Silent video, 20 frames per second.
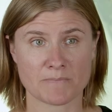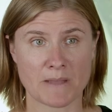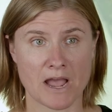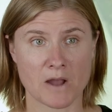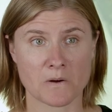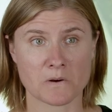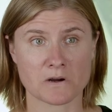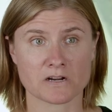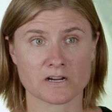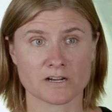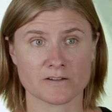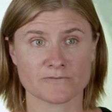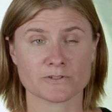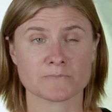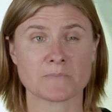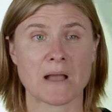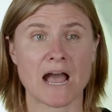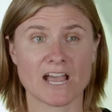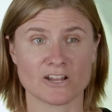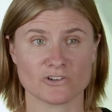power comes
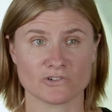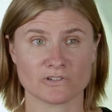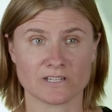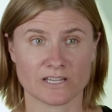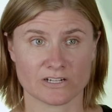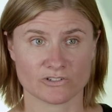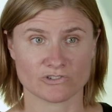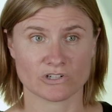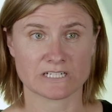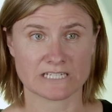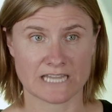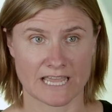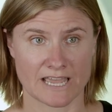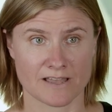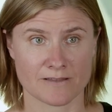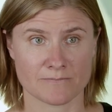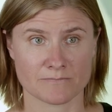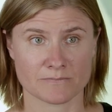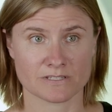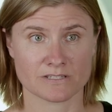from hydroelectric
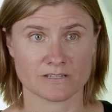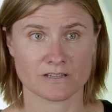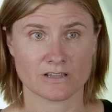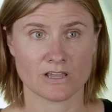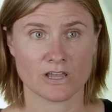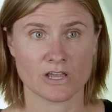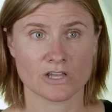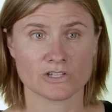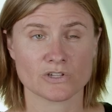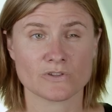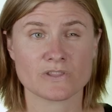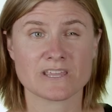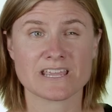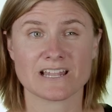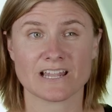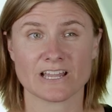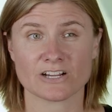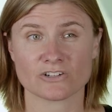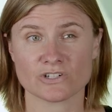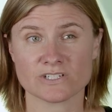dams. So the
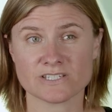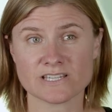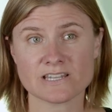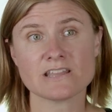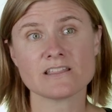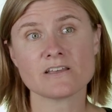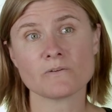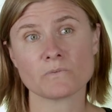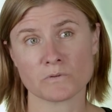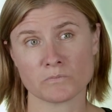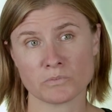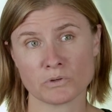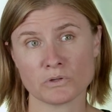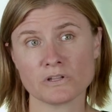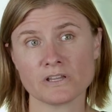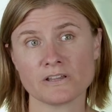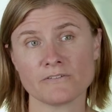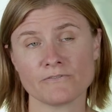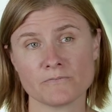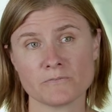electricity that we're
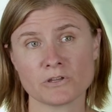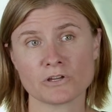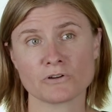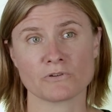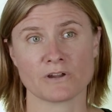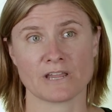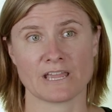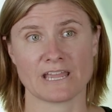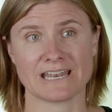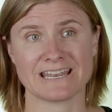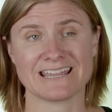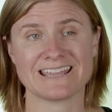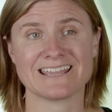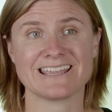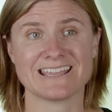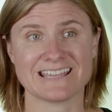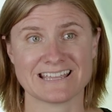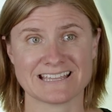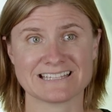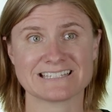pulling from the grid
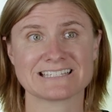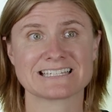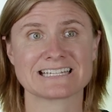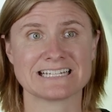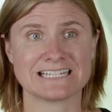is